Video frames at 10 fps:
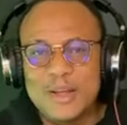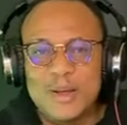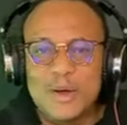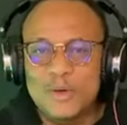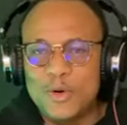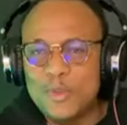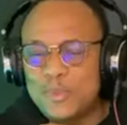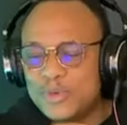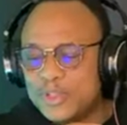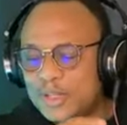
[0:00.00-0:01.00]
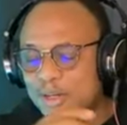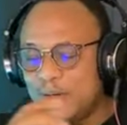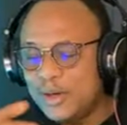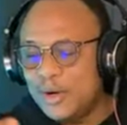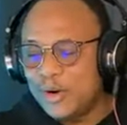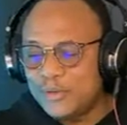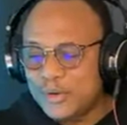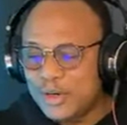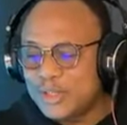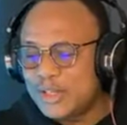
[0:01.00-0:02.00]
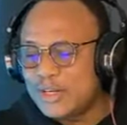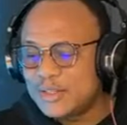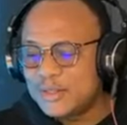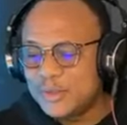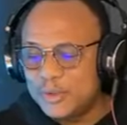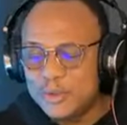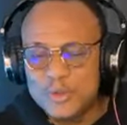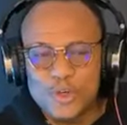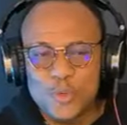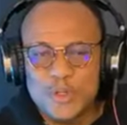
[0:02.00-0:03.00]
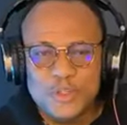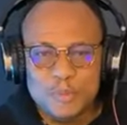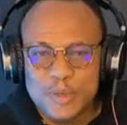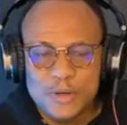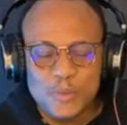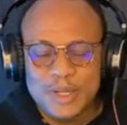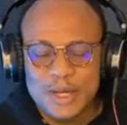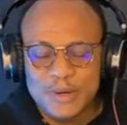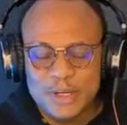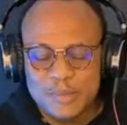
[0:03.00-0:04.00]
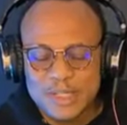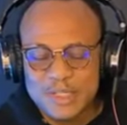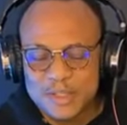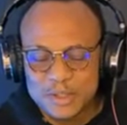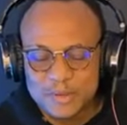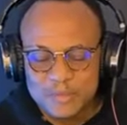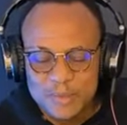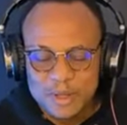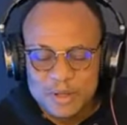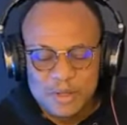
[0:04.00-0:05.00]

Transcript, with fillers: When God opens the door of utterance to you, you will speak without limitation.